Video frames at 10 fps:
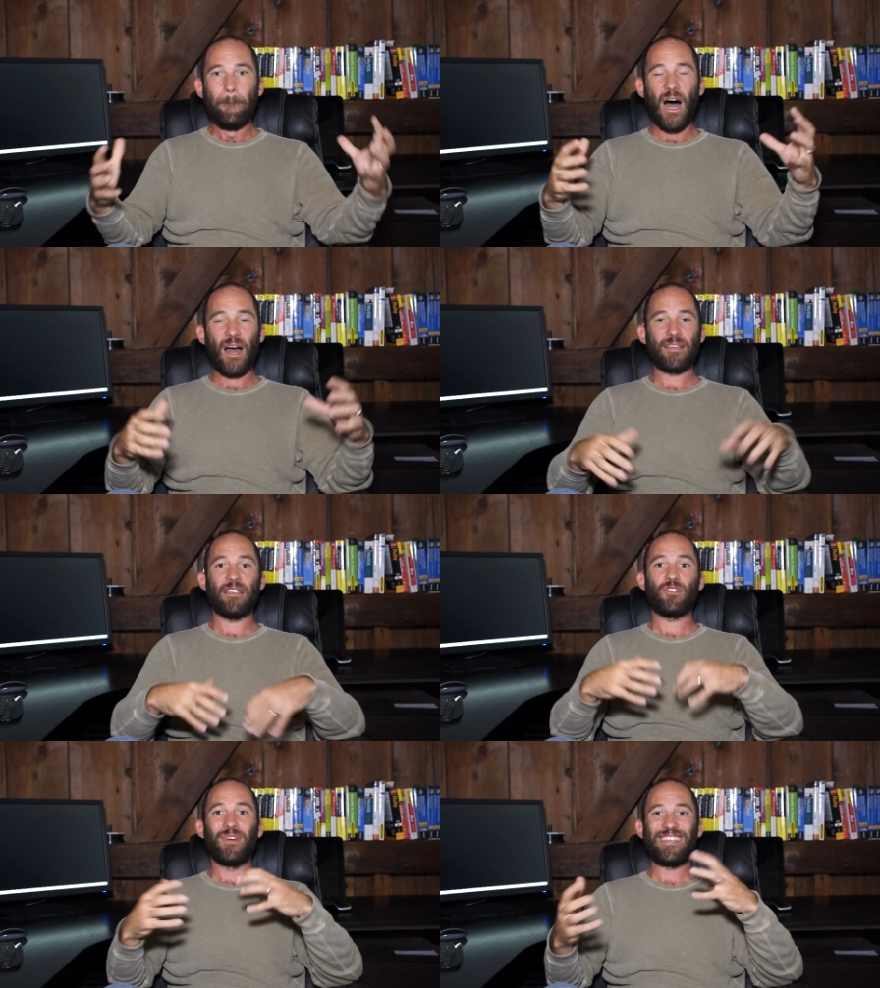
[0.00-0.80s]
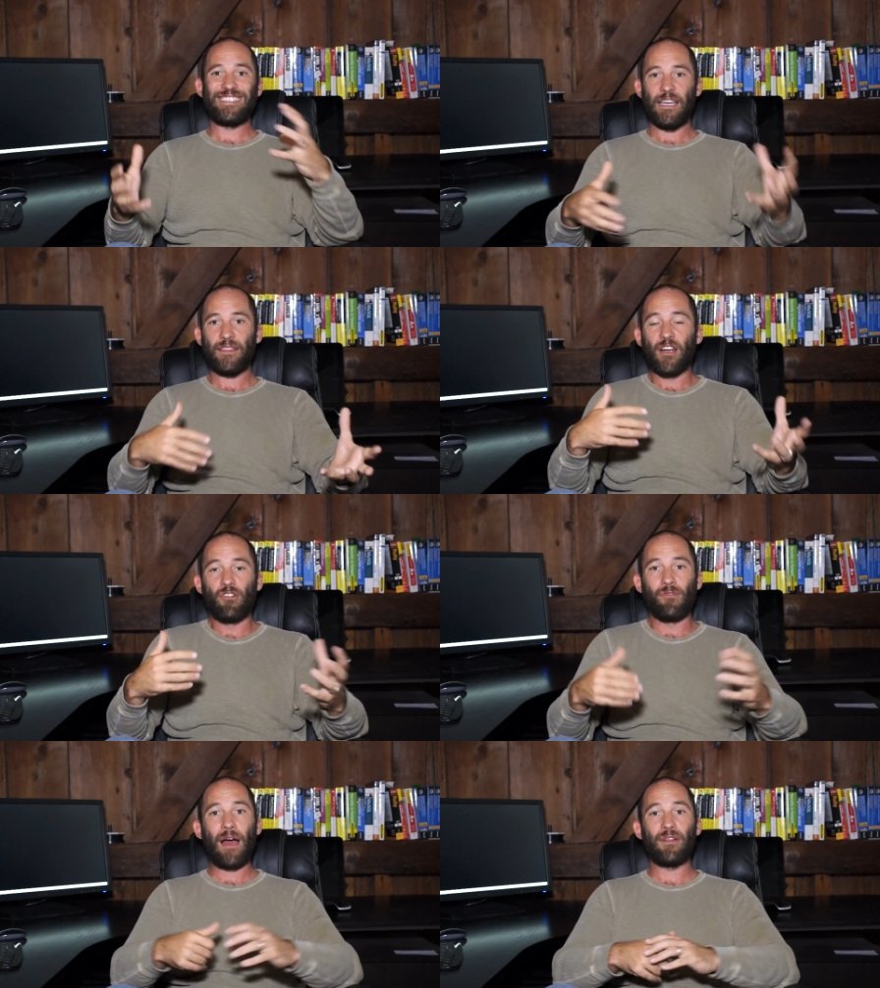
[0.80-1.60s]
box that's going to sit there
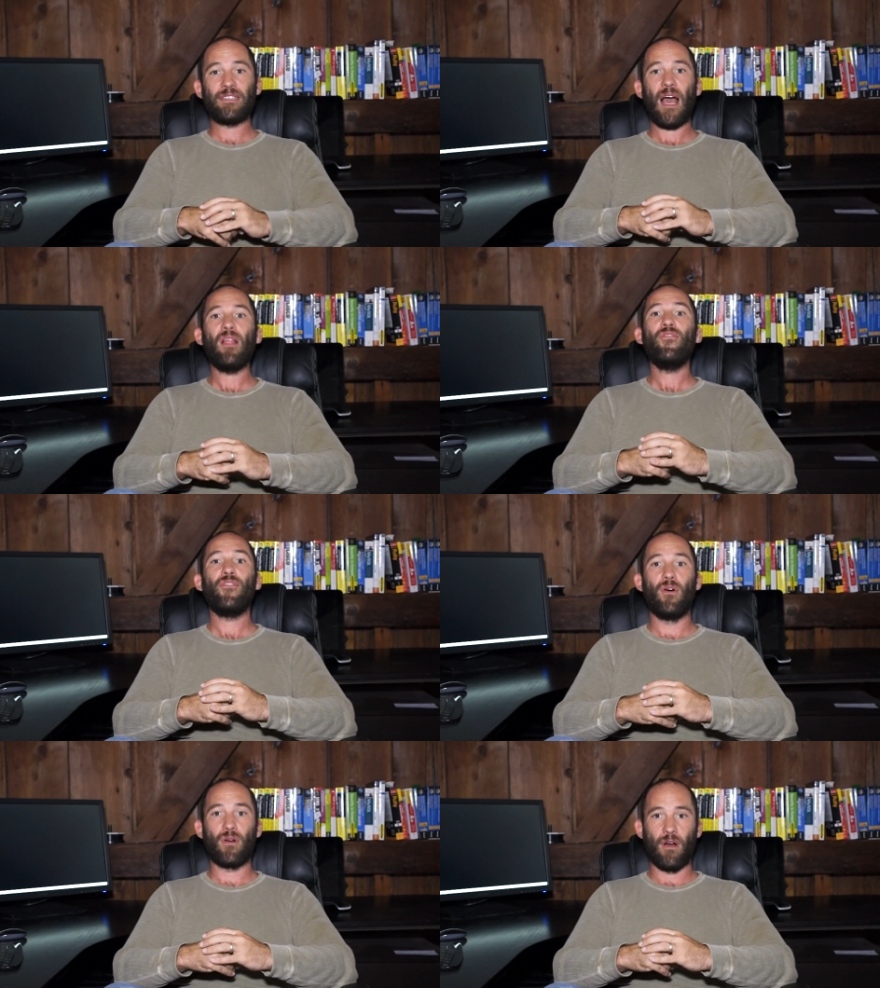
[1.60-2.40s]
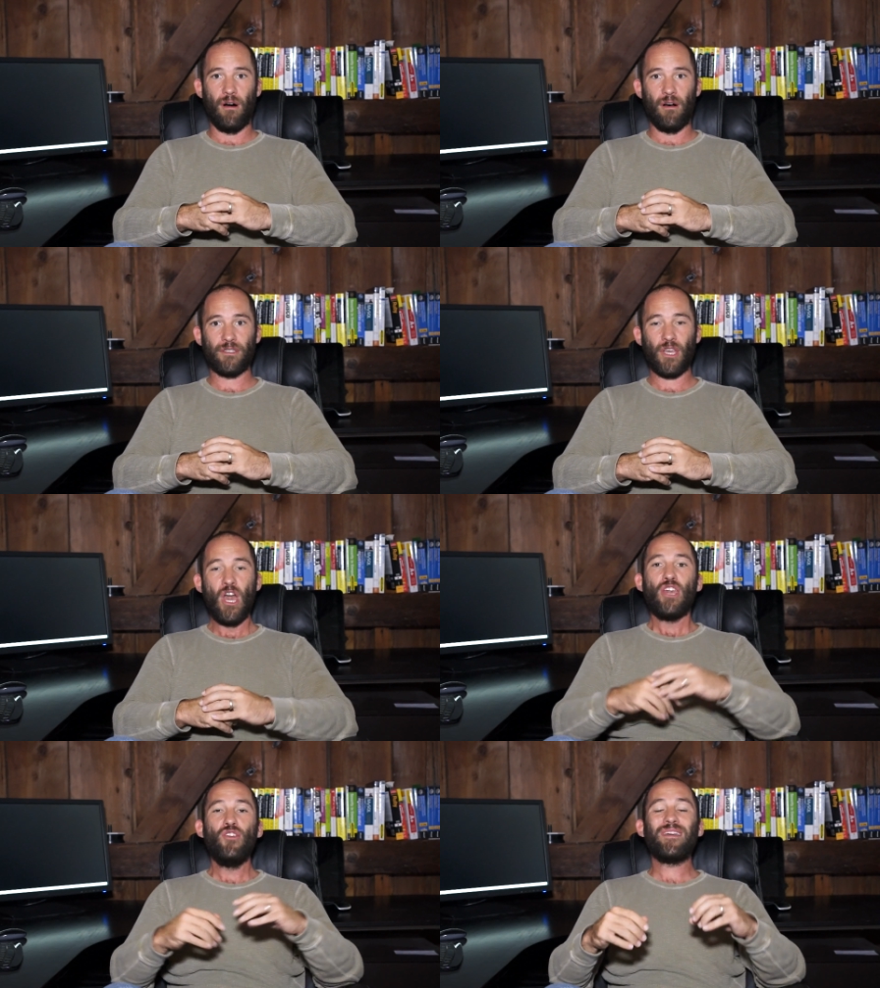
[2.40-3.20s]
routing telephone calls,
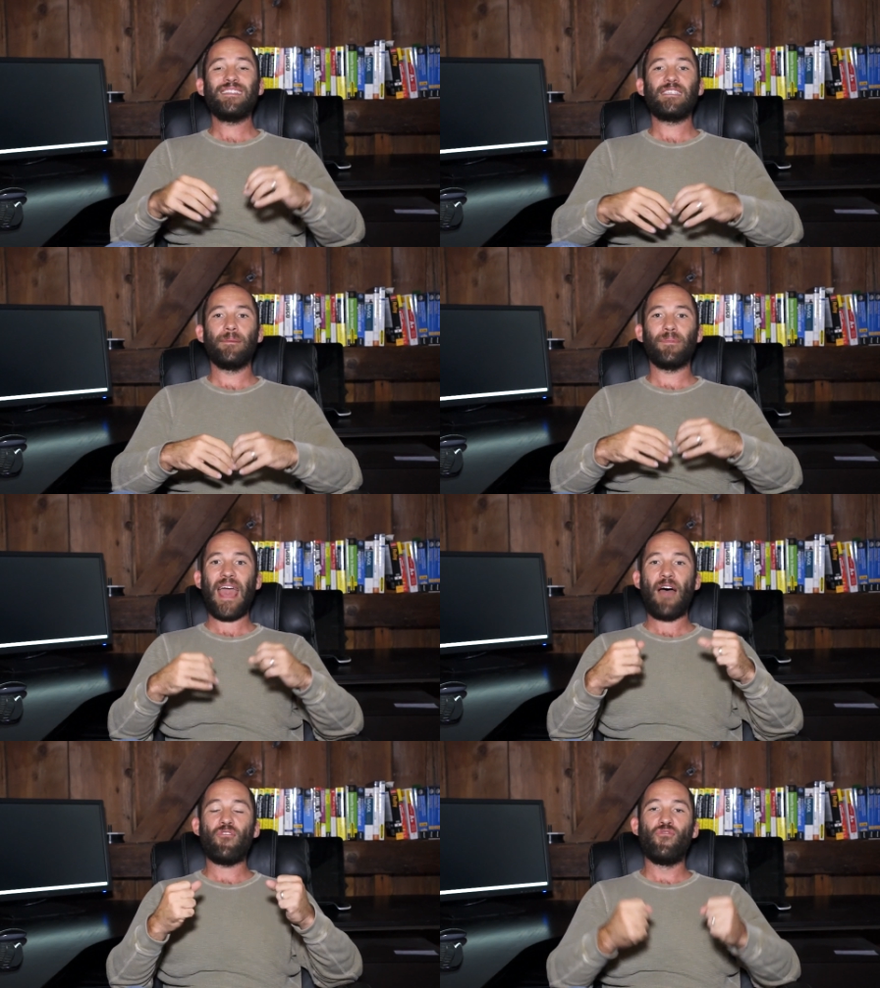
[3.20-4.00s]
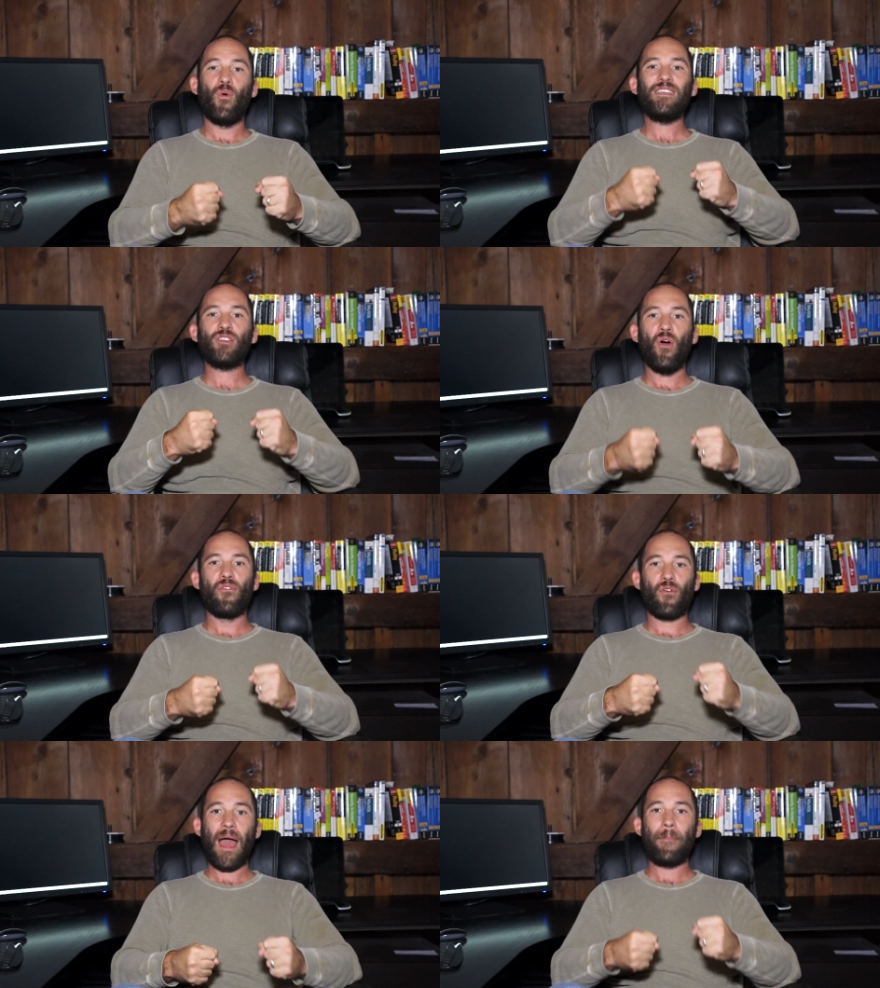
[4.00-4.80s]
you can simply have voice
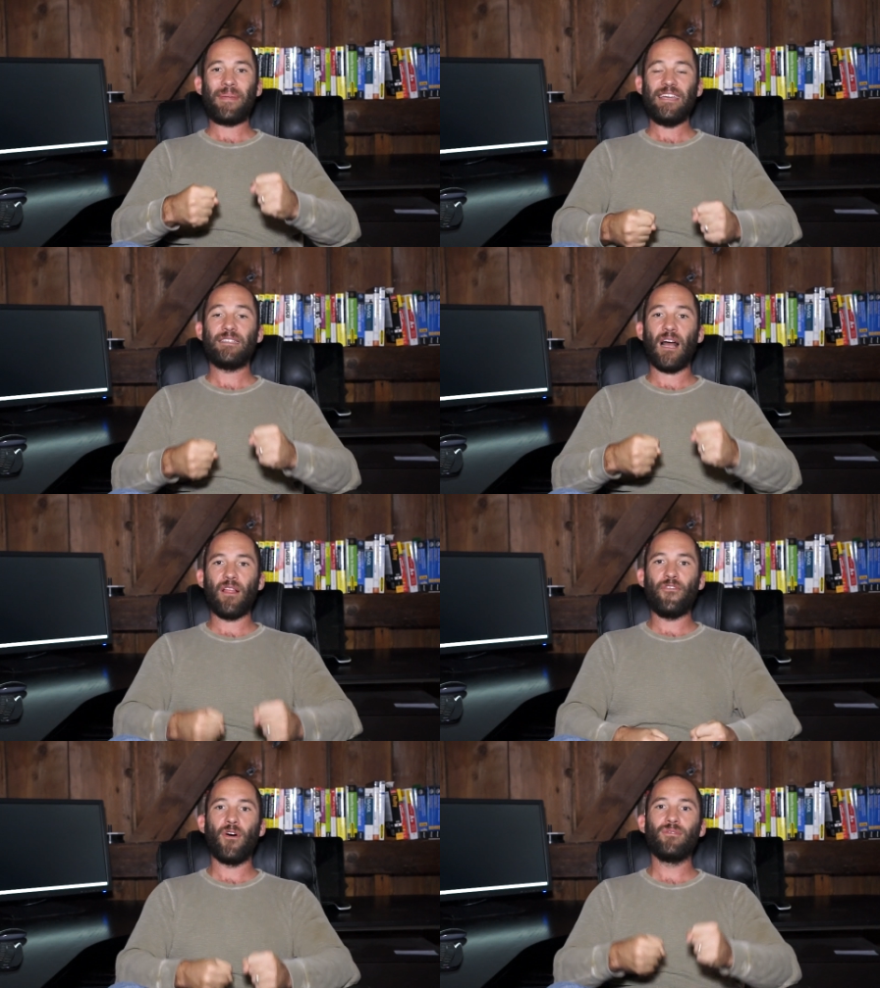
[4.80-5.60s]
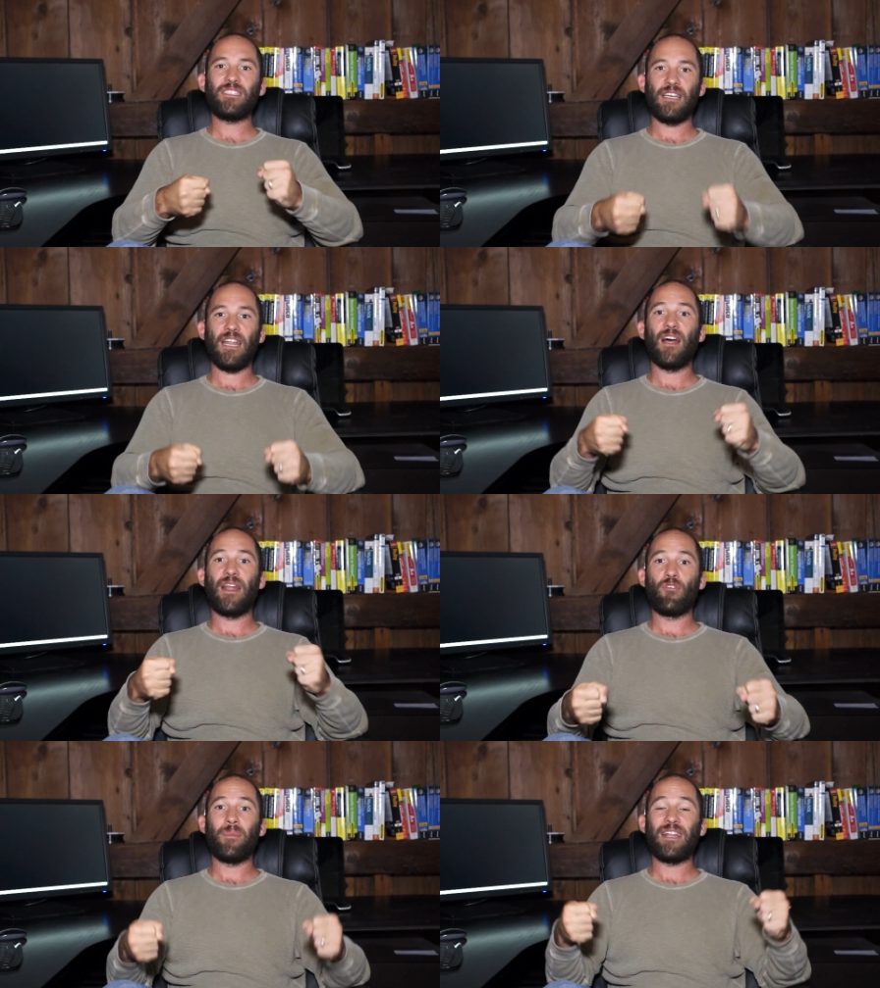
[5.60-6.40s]
over IP telephones sitting on
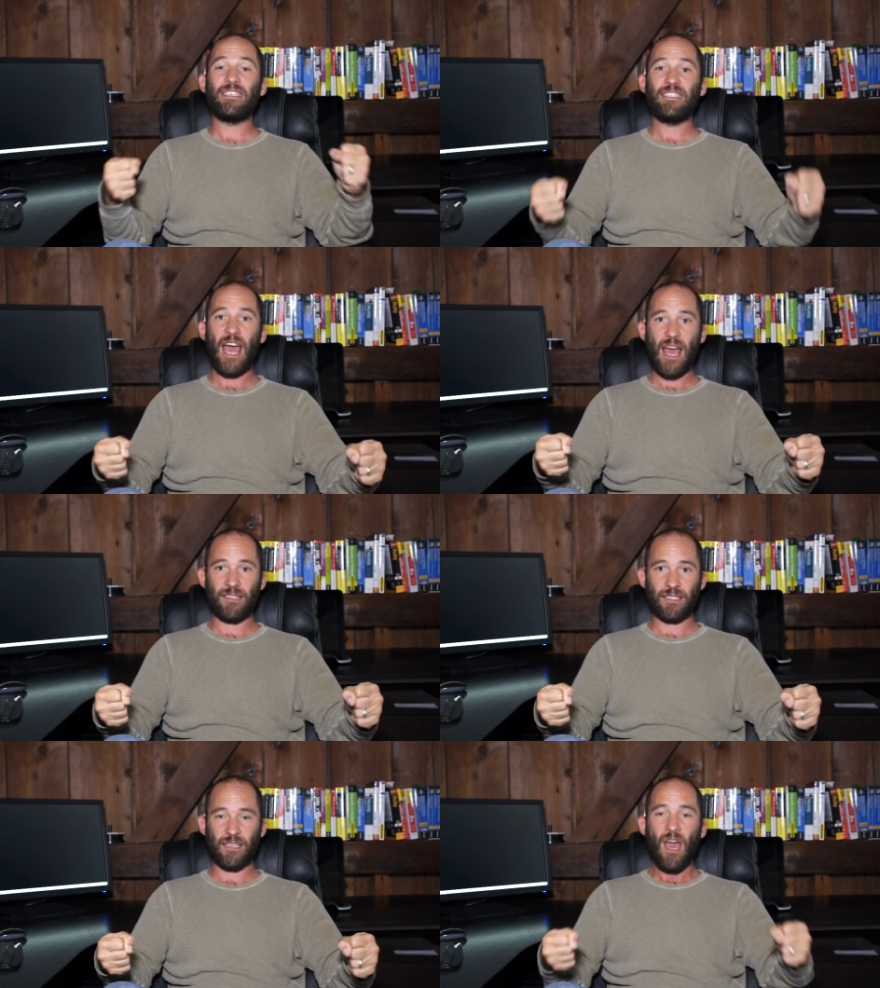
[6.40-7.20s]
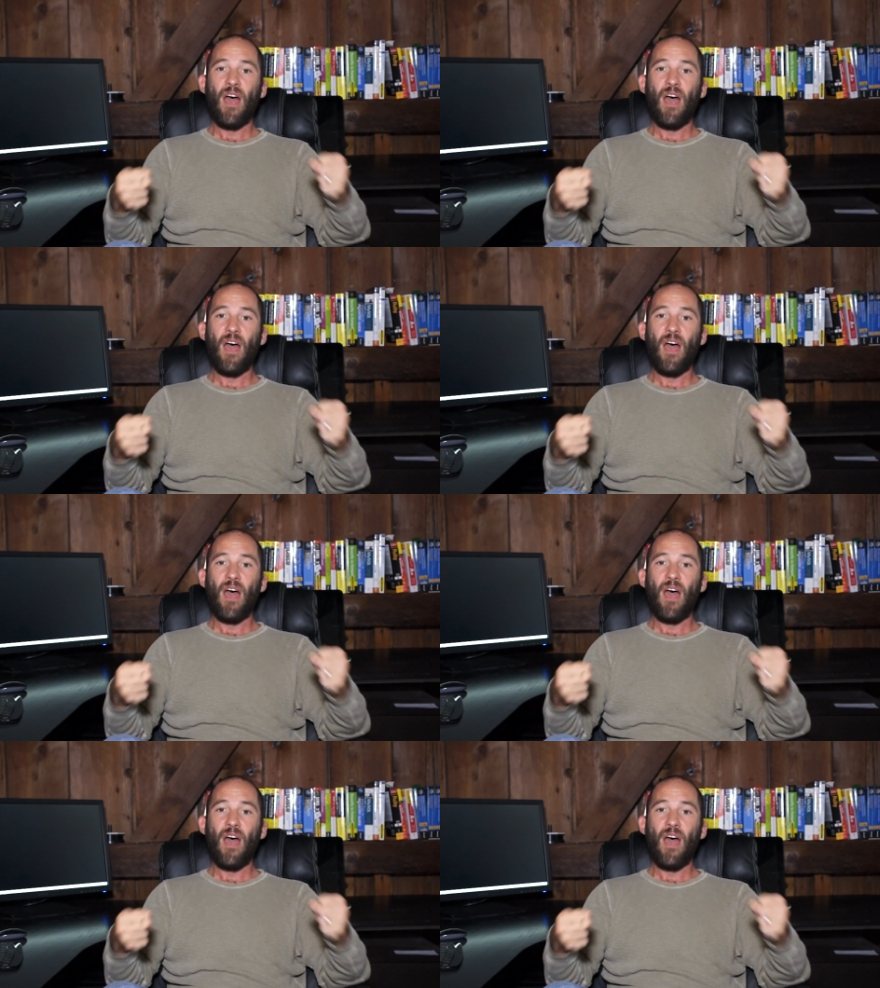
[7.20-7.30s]
everybody's desk.